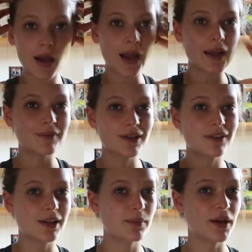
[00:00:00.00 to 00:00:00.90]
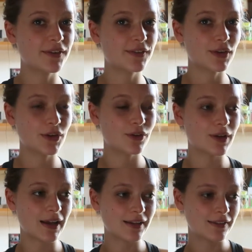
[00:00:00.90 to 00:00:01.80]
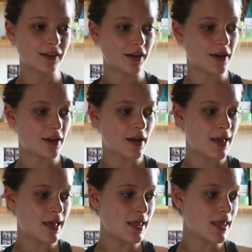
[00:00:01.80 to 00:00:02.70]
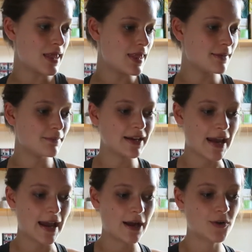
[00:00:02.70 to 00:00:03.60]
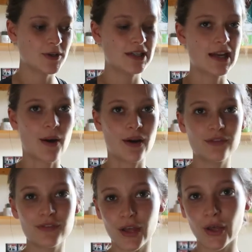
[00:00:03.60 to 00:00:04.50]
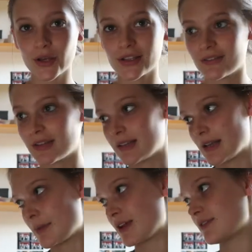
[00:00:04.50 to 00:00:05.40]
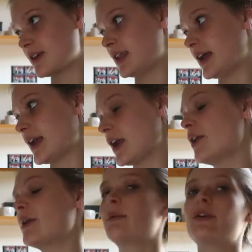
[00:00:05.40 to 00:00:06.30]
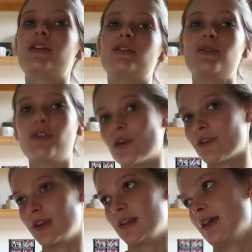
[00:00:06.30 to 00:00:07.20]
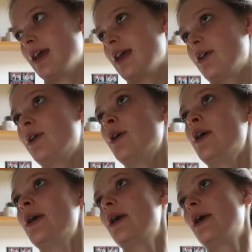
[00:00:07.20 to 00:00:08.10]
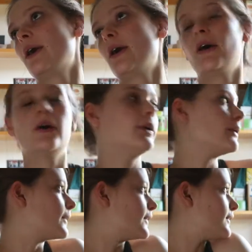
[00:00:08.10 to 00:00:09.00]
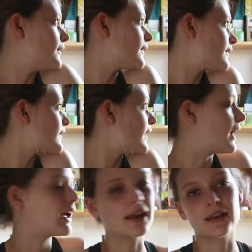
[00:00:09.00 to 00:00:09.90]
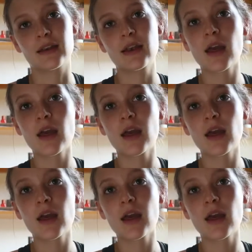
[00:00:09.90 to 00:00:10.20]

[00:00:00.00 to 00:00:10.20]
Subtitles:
I am definitely a person who likes to live my day according to how I feel, because sometimes I might feel like, oh, I want to do geography today, or oh, I want to do this today, and